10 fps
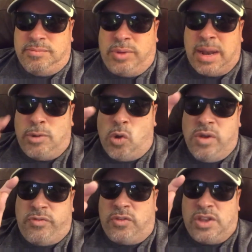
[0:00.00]
But I'm
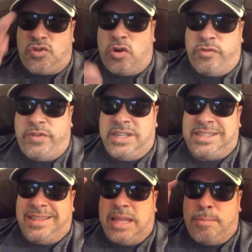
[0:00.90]
going for the trophies
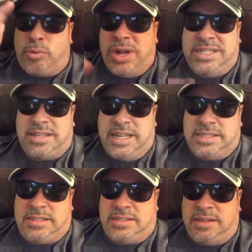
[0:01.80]
and the
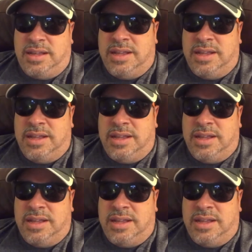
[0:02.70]
bracelets,